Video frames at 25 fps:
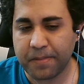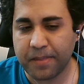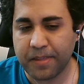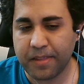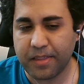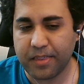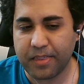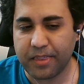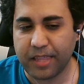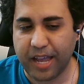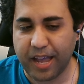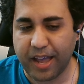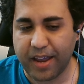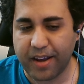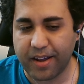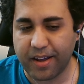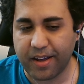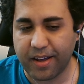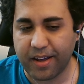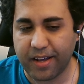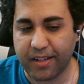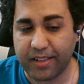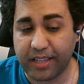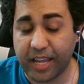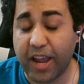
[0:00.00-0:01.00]
That
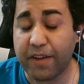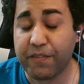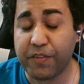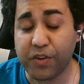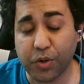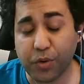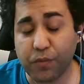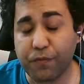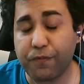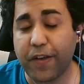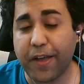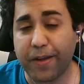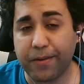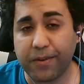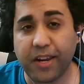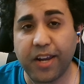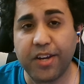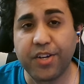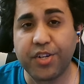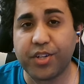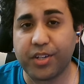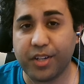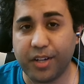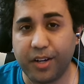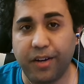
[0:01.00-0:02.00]
uh, they have a good
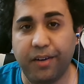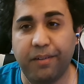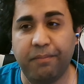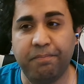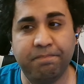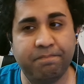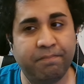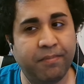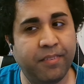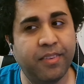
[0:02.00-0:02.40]
foundation here.